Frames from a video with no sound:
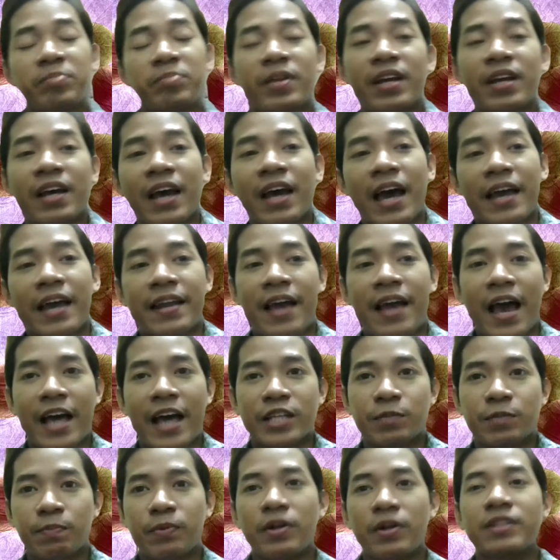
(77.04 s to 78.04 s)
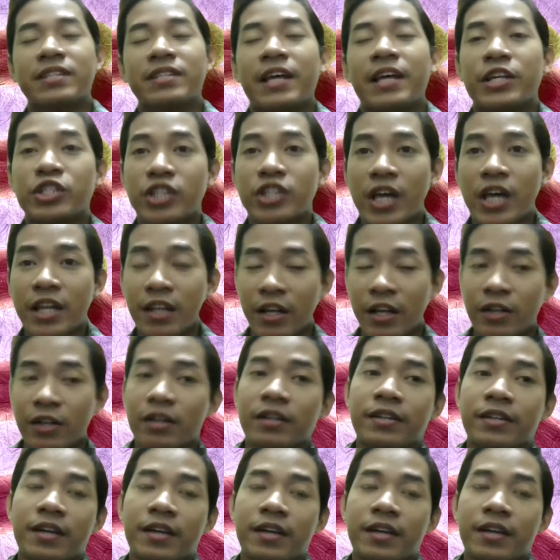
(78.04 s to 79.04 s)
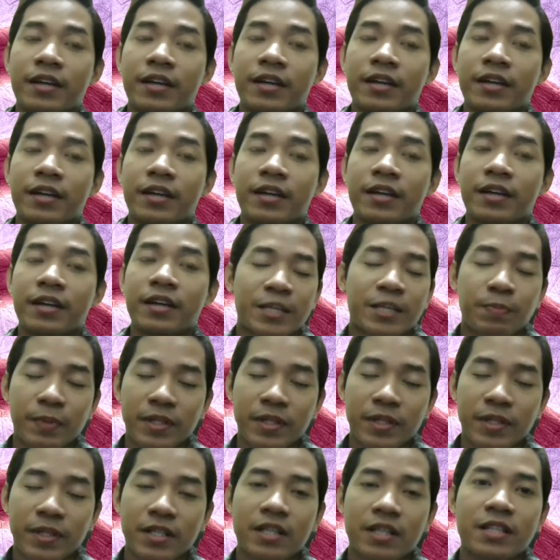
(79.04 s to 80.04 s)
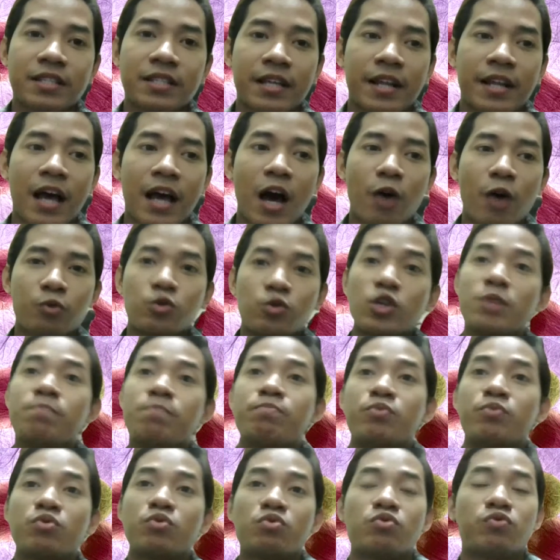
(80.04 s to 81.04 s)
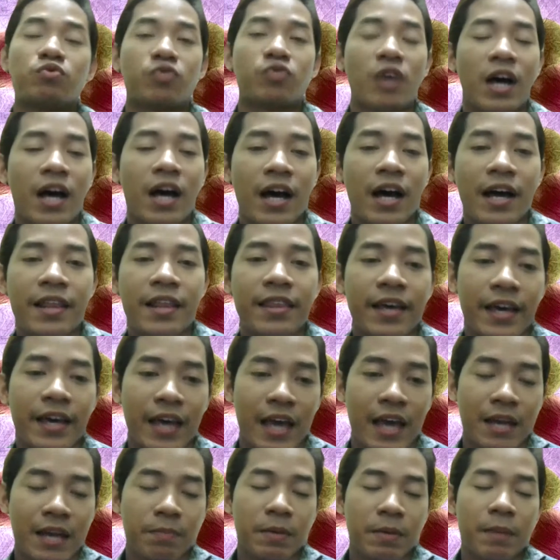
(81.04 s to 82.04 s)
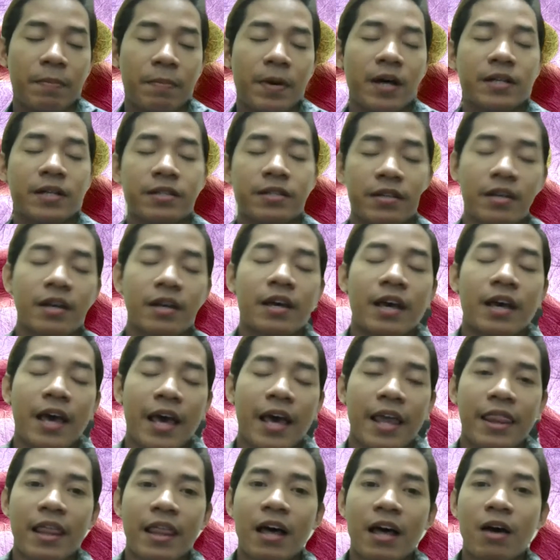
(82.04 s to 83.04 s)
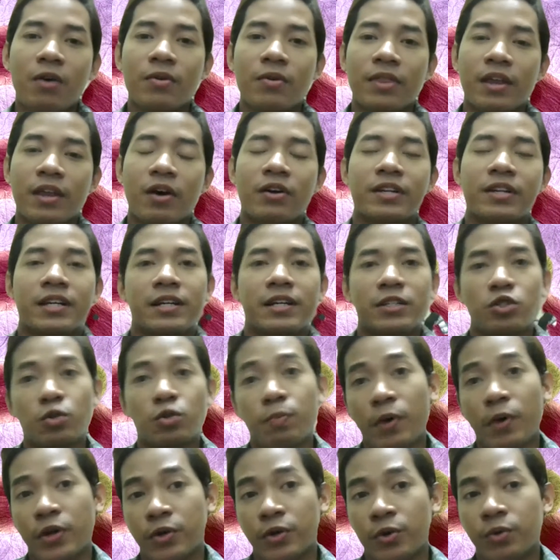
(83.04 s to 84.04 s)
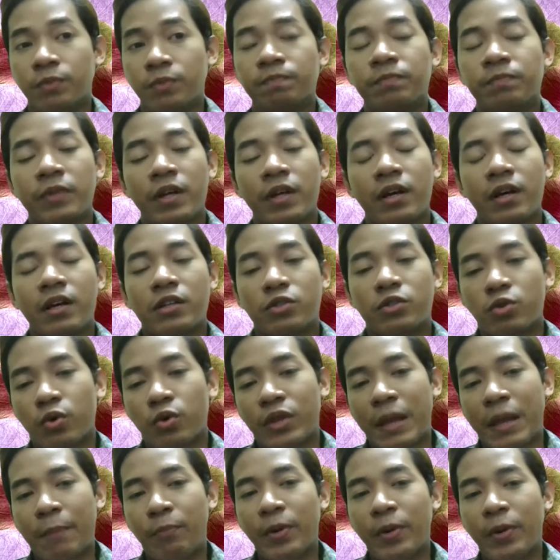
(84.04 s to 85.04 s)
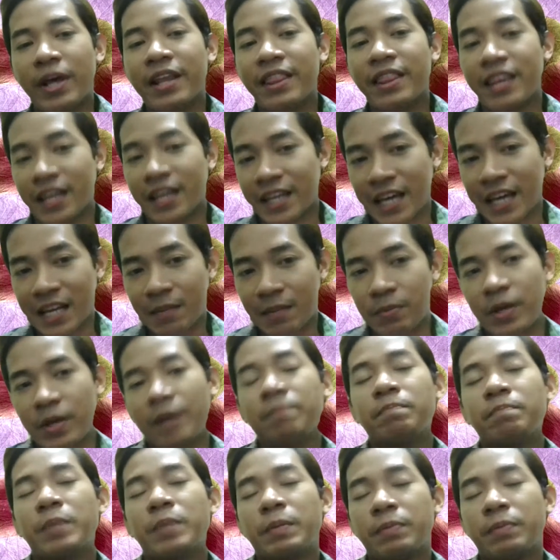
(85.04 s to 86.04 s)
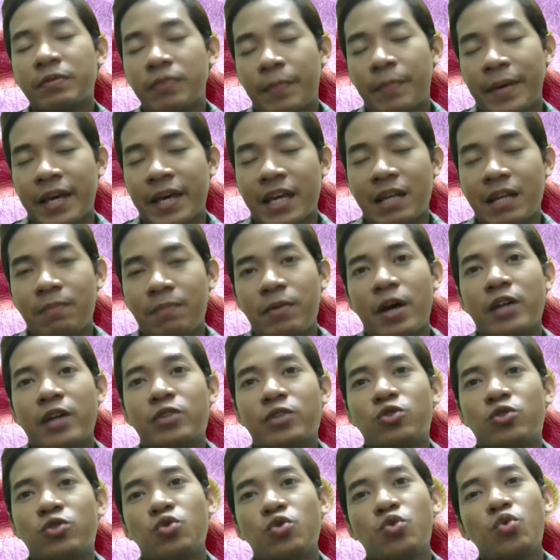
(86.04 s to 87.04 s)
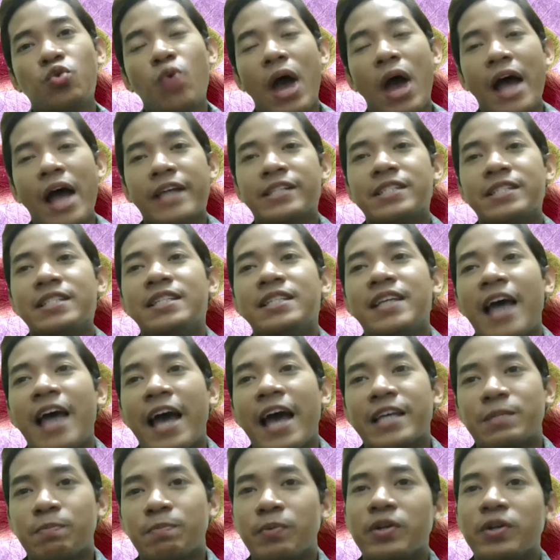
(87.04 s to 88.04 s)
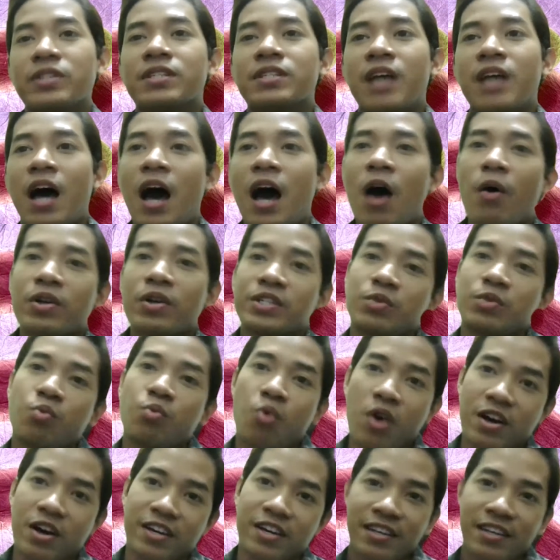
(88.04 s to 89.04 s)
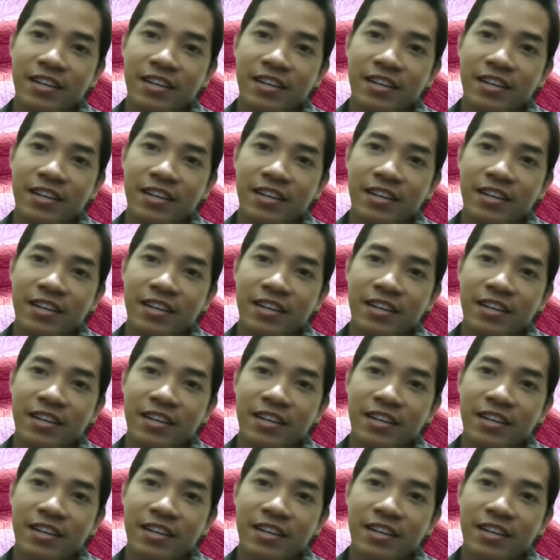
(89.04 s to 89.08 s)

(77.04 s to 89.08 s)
and they experience and share their expertise and how to improve the academia part. And now on the 2.0, so they bring the academia, people from academia, to actually experience how actually work